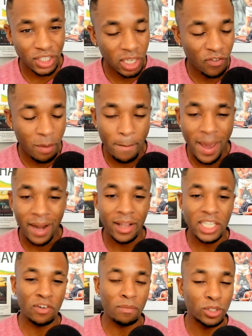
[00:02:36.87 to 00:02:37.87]
silver
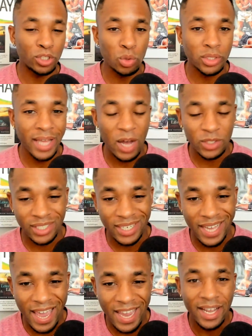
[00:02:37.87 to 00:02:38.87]
medalist from the
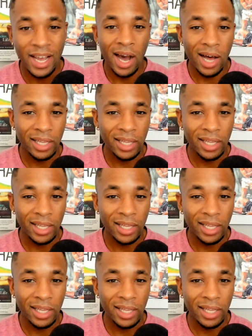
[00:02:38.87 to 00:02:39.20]
2008